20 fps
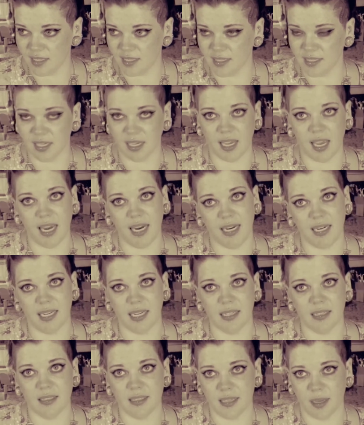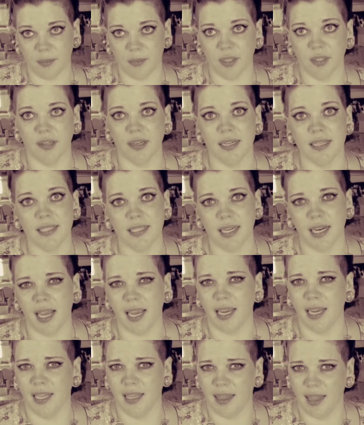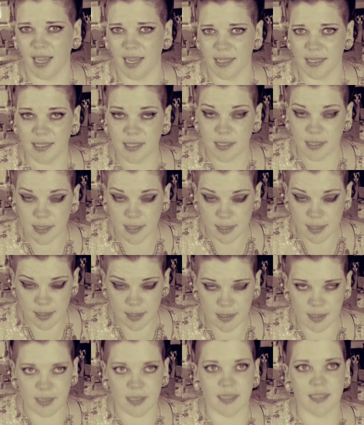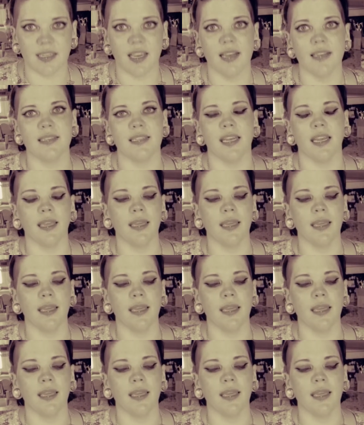like 80 some degrees today, and that's disgusting.